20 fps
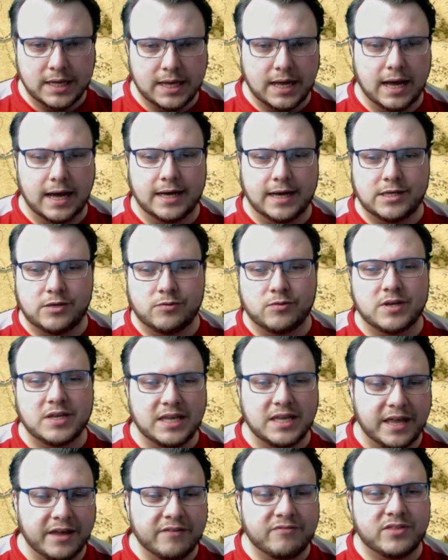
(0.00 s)
You can
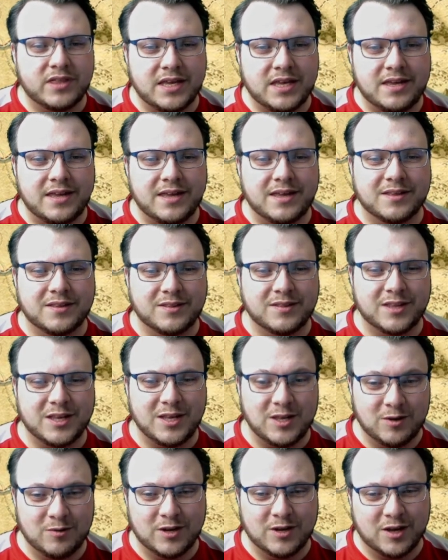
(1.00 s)
give the
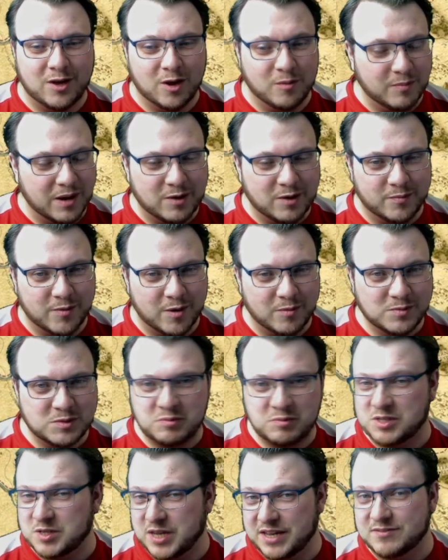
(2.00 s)
unit gunpowder bombs,
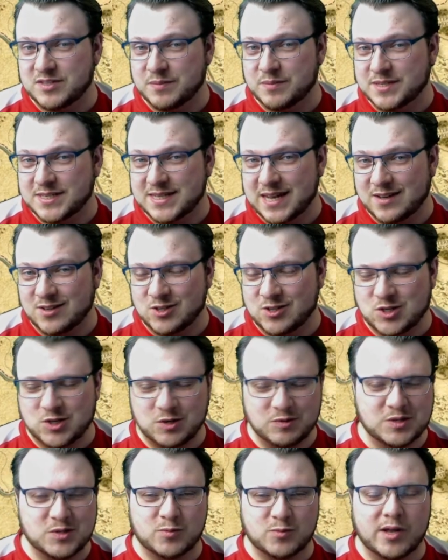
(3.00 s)
which gives them a stand and shoot
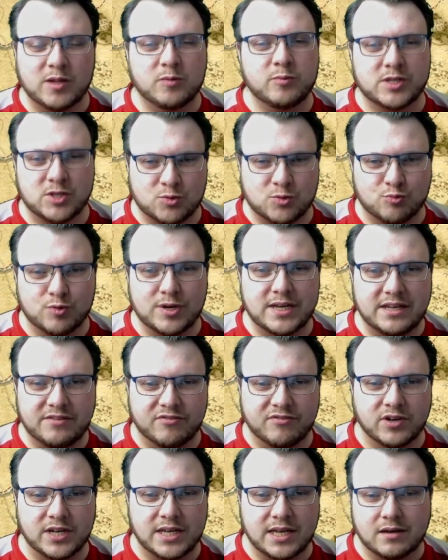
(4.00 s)
as well, which is really
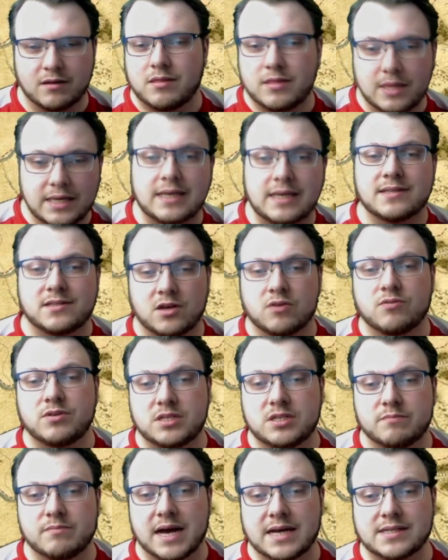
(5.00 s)
funny, and I think is going to
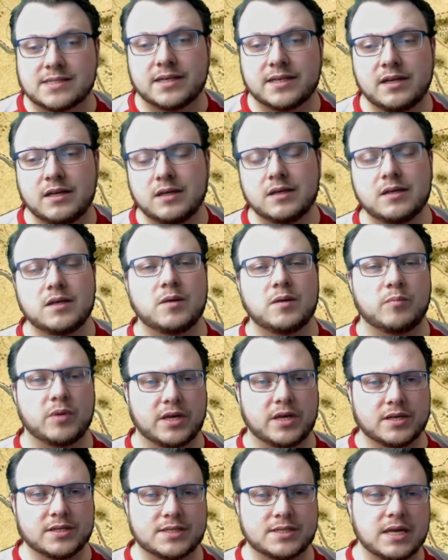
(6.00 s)
matter,
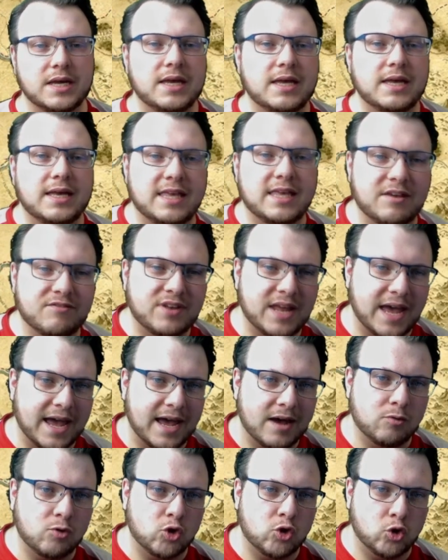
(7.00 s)
because given how
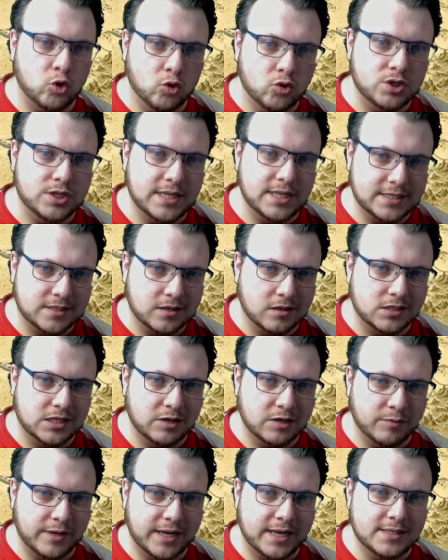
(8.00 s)
good this
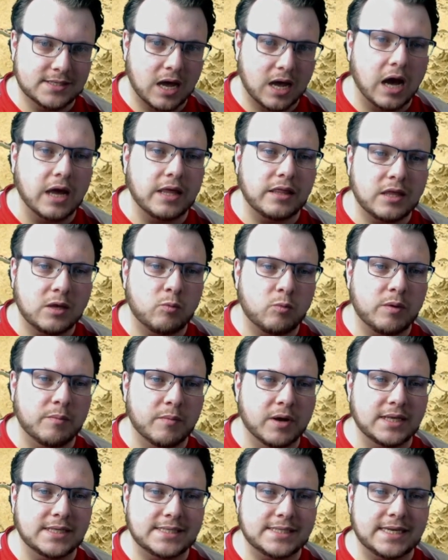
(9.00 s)
artillery is, I think we
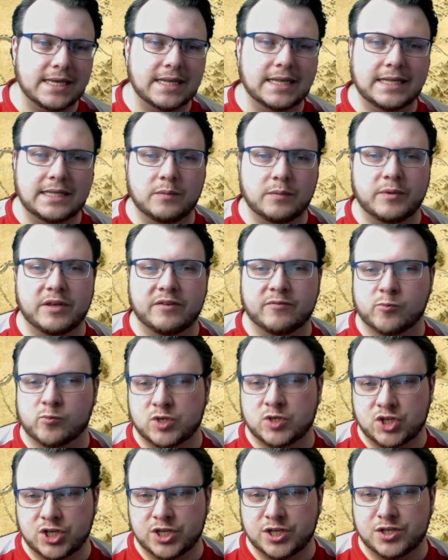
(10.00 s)
might see a little bit of a
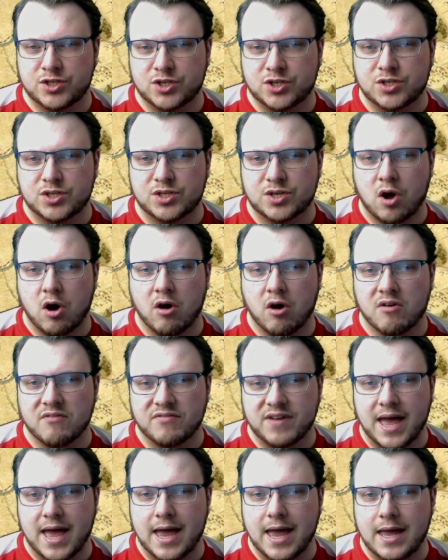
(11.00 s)
resurgence of
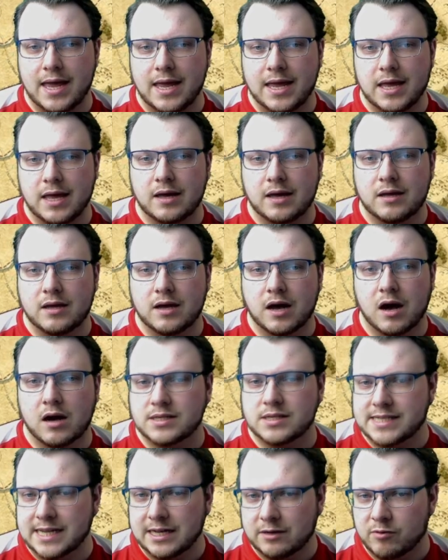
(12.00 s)
a
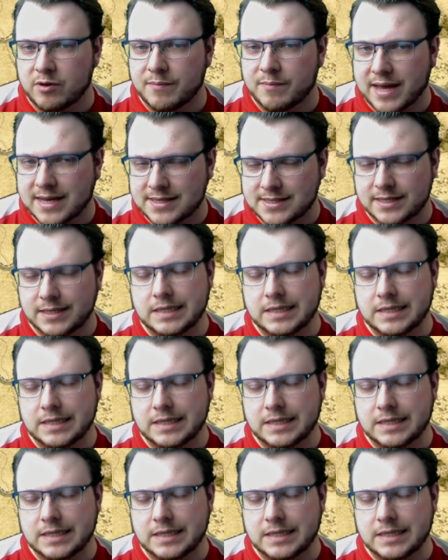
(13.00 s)
artillery meta.